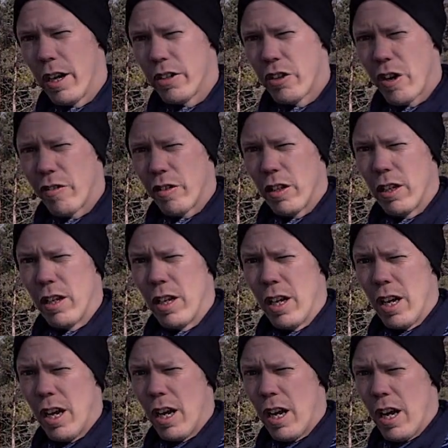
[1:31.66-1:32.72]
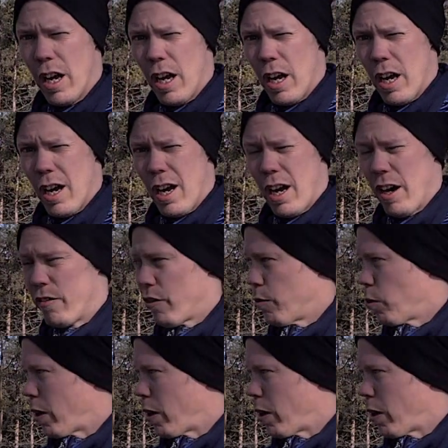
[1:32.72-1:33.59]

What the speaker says: travel from